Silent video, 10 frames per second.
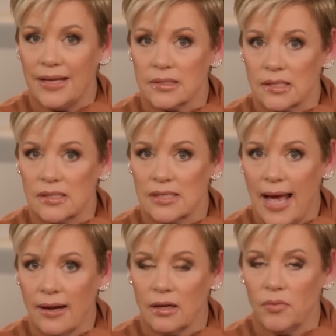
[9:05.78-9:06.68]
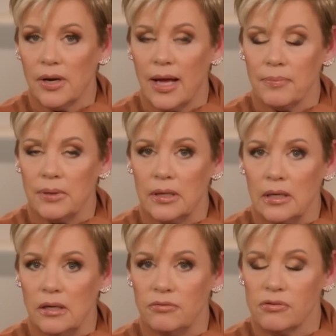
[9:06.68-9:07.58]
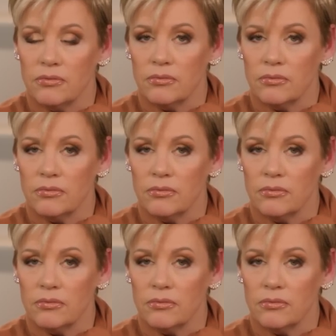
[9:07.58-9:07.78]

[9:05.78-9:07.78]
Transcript: That's exactly what happened to Eve.